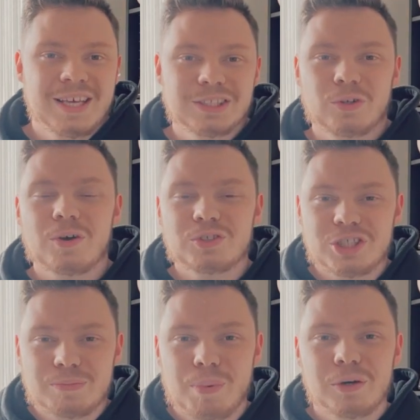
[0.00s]
So don't
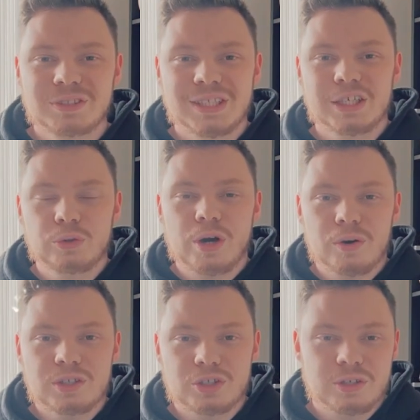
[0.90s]
just boast that you go
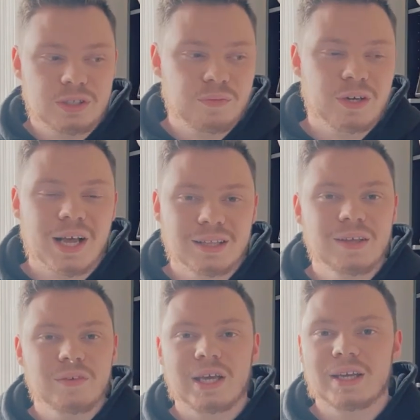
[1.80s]
to church if you're not
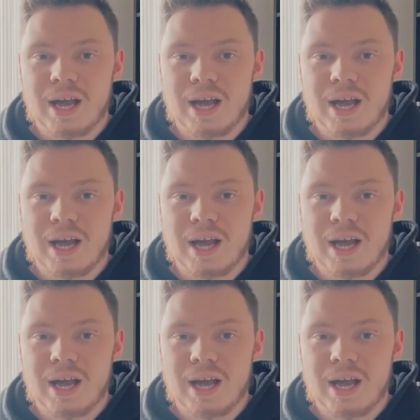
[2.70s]
living it.